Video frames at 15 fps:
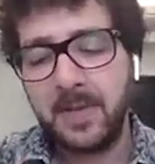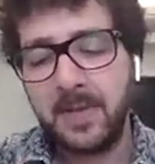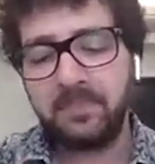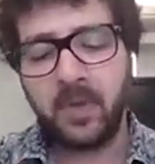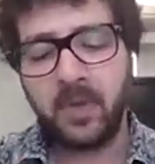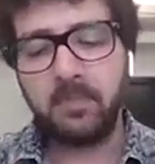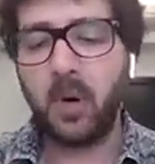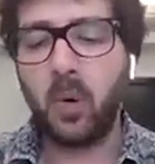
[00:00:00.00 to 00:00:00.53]

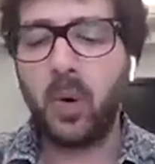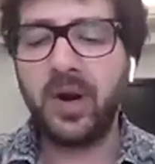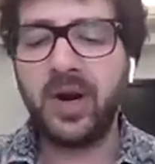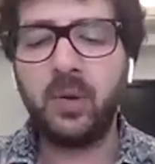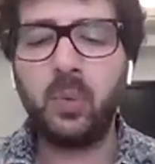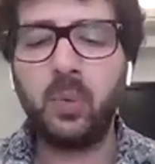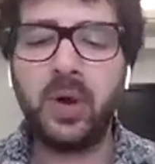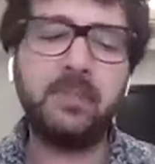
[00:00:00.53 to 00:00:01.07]
Yeah, nice. But when
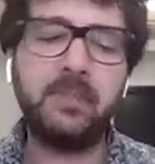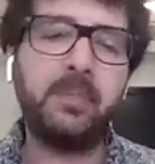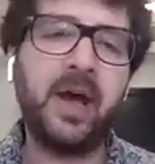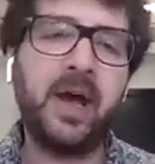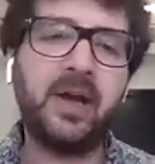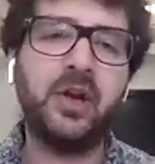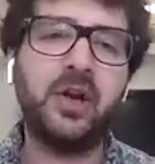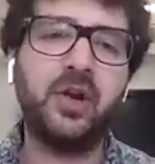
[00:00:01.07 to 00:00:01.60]
I went
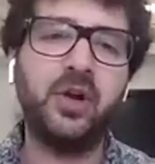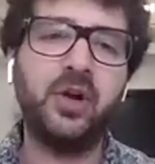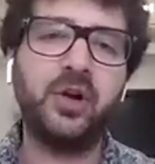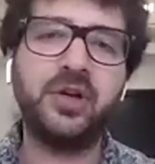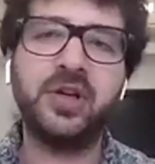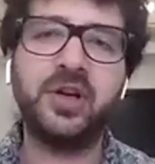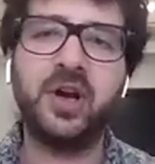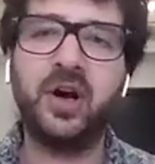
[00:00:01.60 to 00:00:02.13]
back and
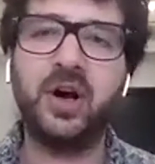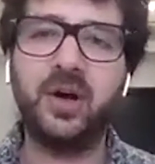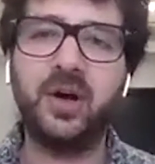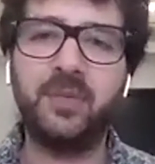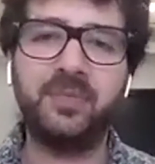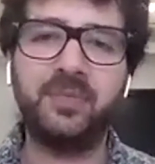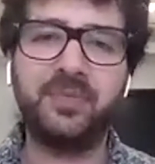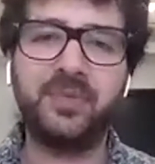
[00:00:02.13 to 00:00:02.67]
looked at
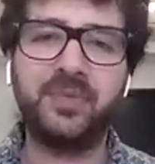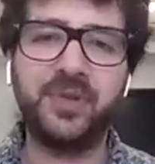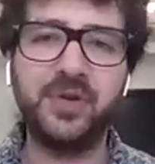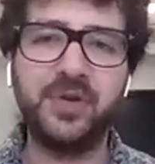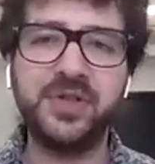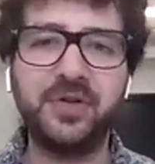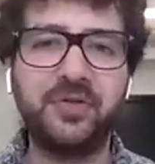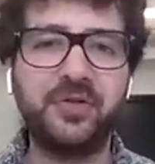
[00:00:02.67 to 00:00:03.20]
our
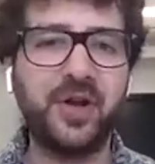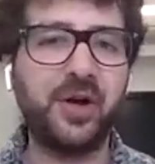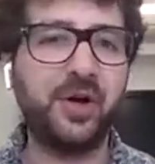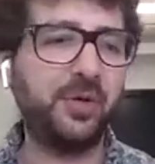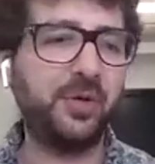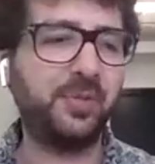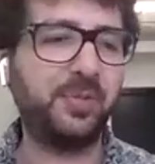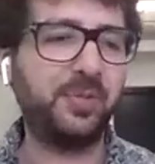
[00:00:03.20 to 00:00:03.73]
user
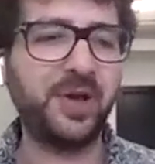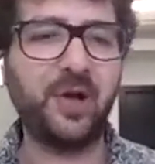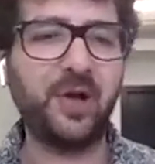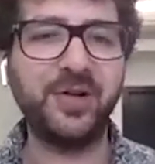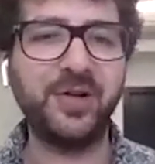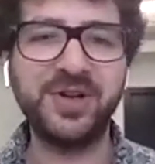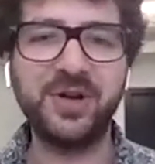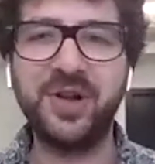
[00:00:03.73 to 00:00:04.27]
flow a year
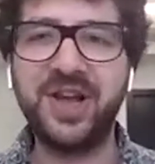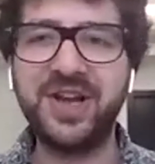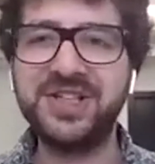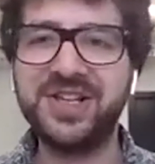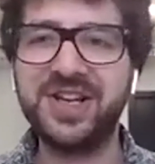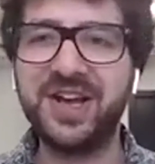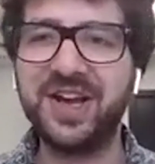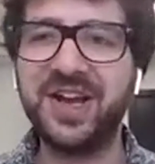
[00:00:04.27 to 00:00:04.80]
or so
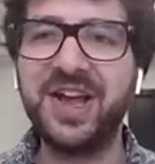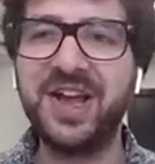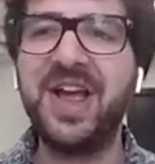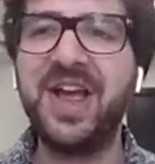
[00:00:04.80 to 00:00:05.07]
later,